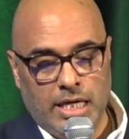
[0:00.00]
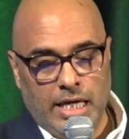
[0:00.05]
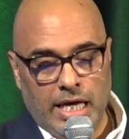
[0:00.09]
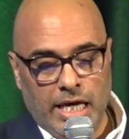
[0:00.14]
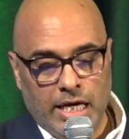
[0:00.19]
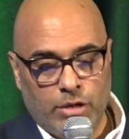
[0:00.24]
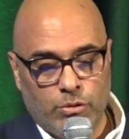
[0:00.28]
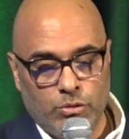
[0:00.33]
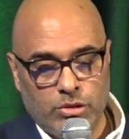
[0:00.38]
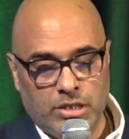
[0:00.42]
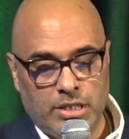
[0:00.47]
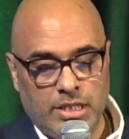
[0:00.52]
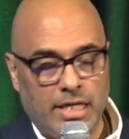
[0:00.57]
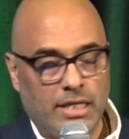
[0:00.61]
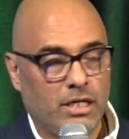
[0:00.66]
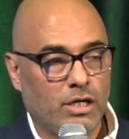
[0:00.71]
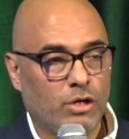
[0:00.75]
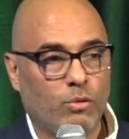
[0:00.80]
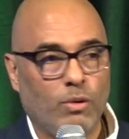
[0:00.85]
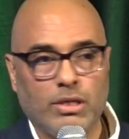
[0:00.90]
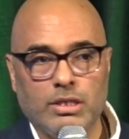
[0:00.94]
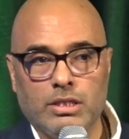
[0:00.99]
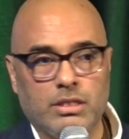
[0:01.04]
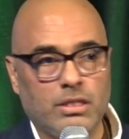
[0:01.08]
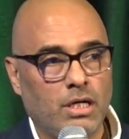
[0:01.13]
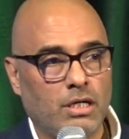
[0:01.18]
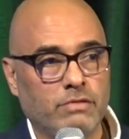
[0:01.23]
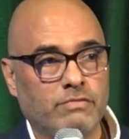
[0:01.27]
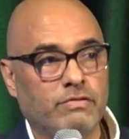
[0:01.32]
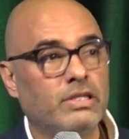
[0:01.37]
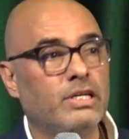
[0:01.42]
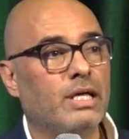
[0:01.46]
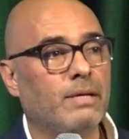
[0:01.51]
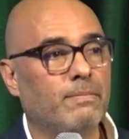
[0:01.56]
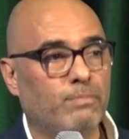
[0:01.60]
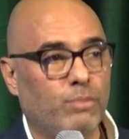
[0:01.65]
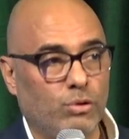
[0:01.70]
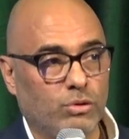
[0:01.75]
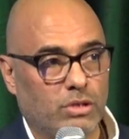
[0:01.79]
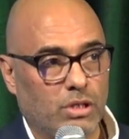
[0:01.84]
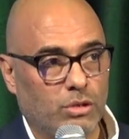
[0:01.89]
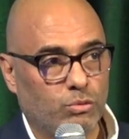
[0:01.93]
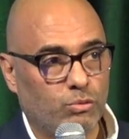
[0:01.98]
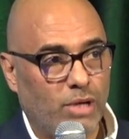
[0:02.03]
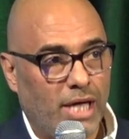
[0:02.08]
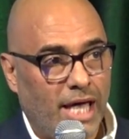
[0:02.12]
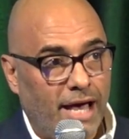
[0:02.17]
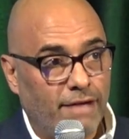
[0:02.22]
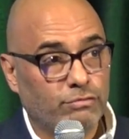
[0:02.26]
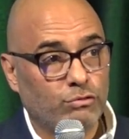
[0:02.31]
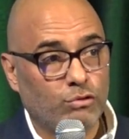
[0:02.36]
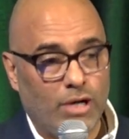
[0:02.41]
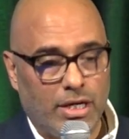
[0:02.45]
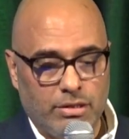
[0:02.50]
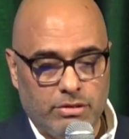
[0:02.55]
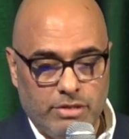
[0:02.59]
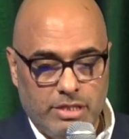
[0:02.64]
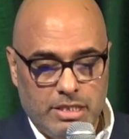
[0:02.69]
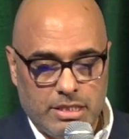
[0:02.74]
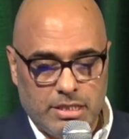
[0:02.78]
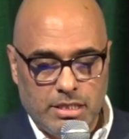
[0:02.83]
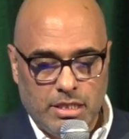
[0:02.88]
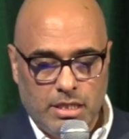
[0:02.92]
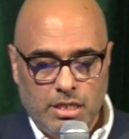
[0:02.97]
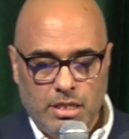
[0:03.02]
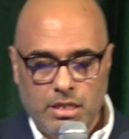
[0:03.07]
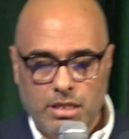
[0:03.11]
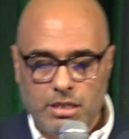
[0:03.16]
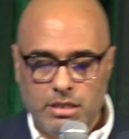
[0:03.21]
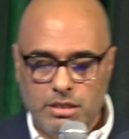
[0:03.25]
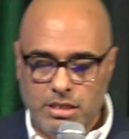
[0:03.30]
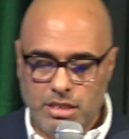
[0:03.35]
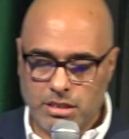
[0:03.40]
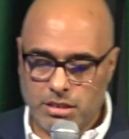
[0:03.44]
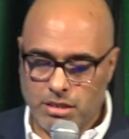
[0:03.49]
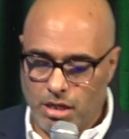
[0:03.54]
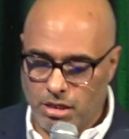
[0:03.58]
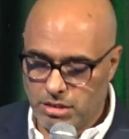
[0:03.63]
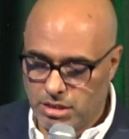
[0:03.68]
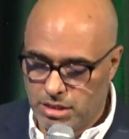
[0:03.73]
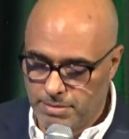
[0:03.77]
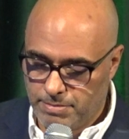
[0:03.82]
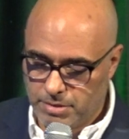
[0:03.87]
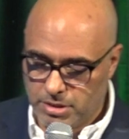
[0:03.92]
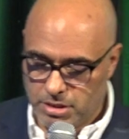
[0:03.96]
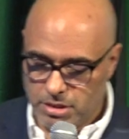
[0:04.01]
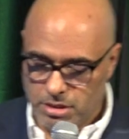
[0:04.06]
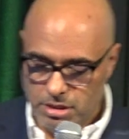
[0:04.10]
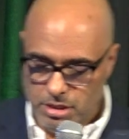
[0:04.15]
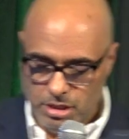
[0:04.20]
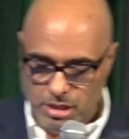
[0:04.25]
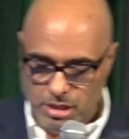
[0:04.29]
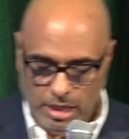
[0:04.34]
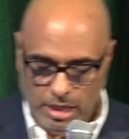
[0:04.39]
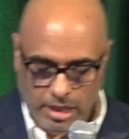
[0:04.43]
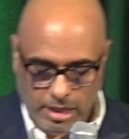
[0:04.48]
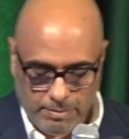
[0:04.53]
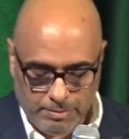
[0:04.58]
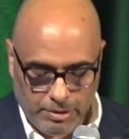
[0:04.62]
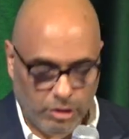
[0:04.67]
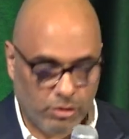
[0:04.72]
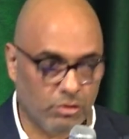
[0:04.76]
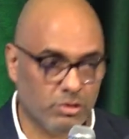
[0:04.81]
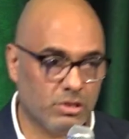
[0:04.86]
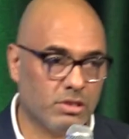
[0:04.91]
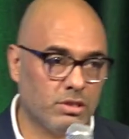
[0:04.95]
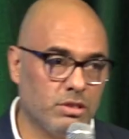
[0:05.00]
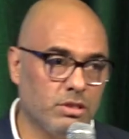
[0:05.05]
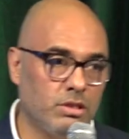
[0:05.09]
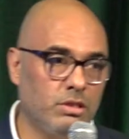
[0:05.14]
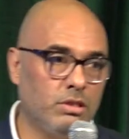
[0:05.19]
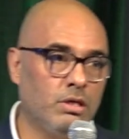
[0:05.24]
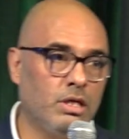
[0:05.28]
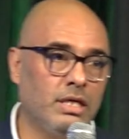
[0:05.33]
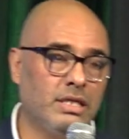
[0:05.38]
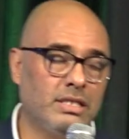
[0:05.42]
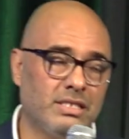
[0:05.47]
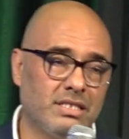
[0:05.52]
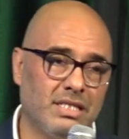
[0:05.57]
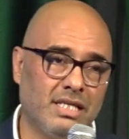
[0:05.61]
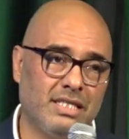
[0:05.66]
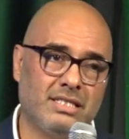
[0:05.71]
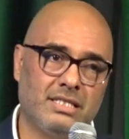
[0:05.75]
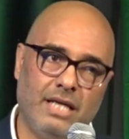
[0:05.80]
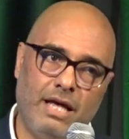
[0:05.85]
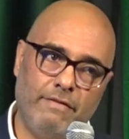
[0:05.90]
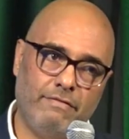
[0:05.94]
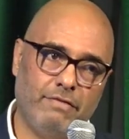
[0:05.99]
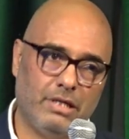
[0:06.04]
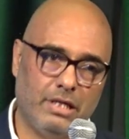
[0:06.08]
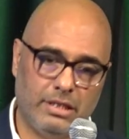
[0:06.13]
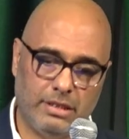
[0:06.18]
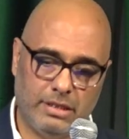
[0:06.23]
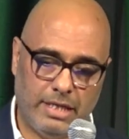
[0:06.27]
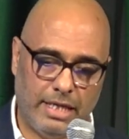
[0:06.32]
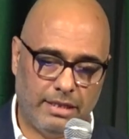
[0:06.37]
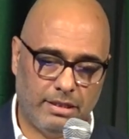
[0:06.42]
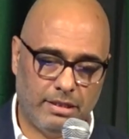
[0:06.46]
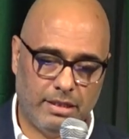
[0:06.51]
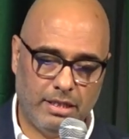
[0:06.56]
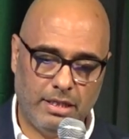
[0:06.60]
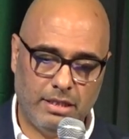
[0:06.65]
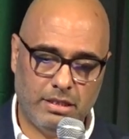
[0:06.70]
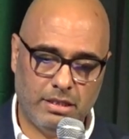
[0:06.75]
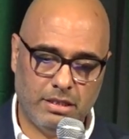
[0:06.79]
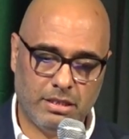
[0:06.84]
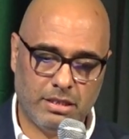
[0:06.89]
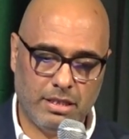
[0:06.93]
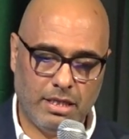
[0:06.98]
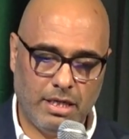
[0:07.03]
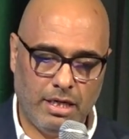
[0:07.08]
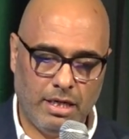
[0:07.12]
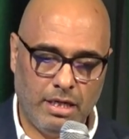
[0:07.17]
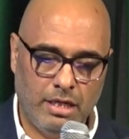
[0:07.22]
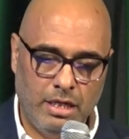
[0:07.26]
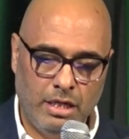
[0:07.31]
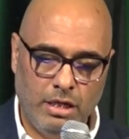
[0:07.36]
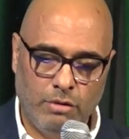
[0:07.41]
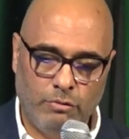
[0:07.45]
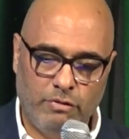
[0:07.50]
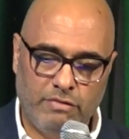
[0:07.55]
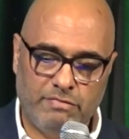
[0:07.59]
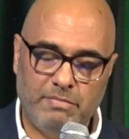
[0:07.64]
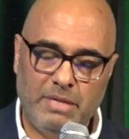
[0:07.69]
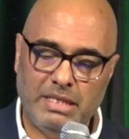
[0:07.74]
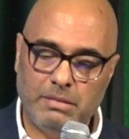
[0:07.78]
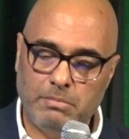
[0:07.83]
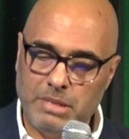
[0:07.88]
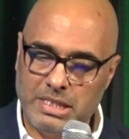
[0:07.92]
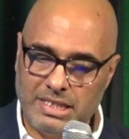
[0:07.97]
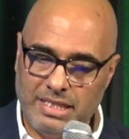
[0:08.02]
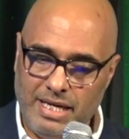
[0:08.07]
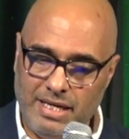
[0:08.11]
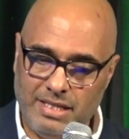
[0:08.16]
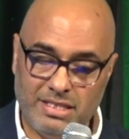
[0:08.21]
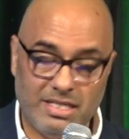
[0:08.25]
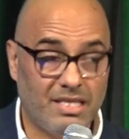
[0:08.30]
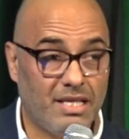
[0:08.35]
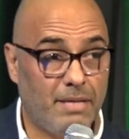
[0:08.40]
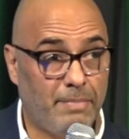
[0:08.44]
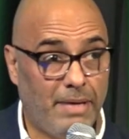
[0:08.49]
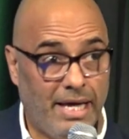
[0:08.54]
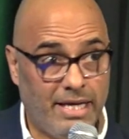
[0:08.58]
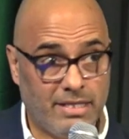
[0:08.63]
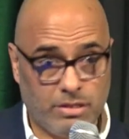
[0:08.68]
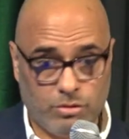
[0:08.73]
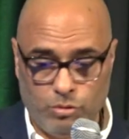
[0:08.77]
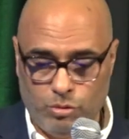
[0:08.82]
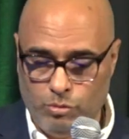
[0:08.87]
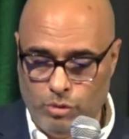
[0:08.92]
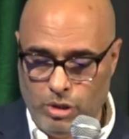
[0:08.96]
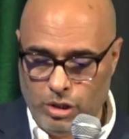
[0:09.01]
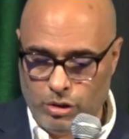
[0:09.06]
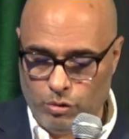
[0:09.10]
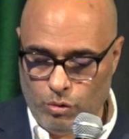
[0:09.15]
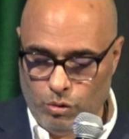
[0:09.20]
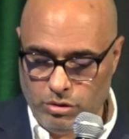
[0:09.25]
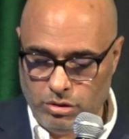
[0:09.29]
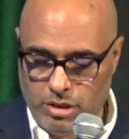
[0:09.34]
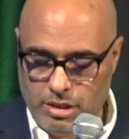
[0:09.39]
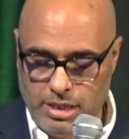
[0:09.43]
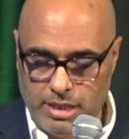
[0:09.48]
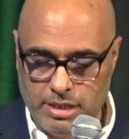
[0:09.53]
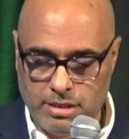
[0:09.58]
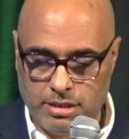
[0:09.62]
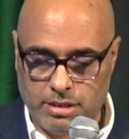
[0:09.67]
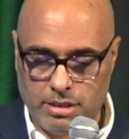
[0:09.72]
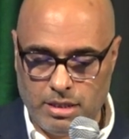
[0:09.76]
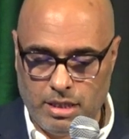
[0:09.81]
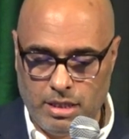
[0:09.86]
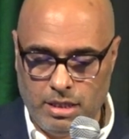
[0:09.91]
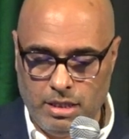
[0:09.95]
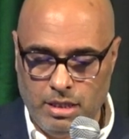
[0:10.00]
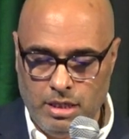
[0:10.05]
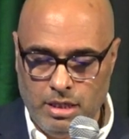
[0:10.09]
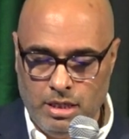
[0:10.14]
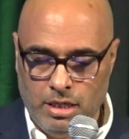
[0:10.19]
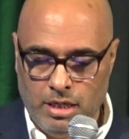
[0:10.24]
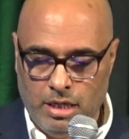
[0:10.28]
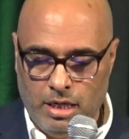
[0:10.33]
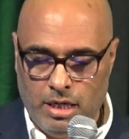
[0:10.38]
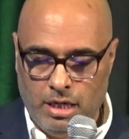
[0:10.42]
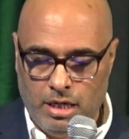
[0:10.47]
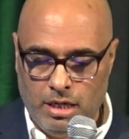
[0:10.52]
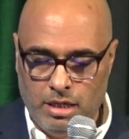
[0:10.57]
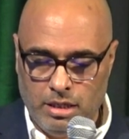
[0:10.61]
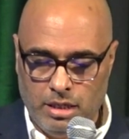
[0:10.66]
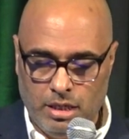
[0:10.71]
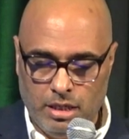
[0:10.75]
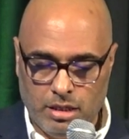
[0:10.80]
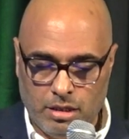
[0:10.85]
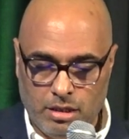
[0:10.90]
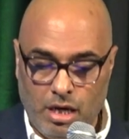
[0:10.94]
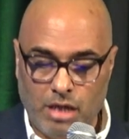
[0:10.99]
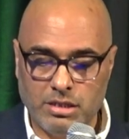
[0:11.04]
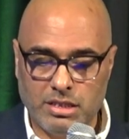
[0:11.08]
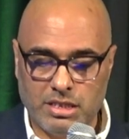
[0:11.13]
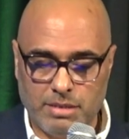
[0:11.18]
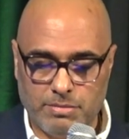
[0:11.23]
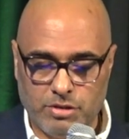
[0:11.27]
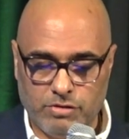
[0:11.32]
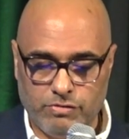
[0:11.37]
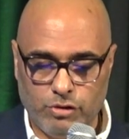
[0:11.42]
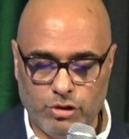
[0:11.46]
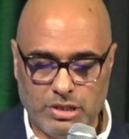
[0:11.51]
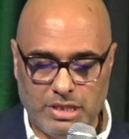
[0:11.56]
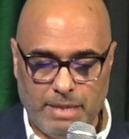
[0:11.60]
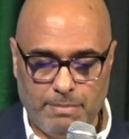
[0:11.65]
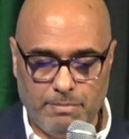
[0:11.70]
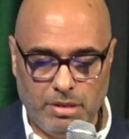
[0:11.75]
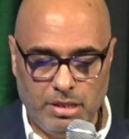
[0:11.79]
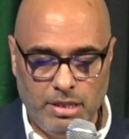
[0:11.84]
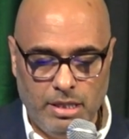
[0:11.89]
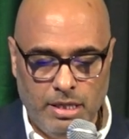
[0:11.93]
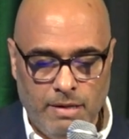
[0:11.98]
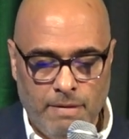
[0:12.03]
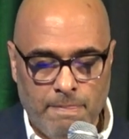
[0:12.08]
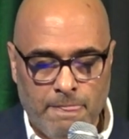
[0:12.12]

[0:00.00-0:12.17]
Equity and equality are very important. We have to address these concepts because it's evident that we've made mistakes in the past when we ignored these concepts, for example.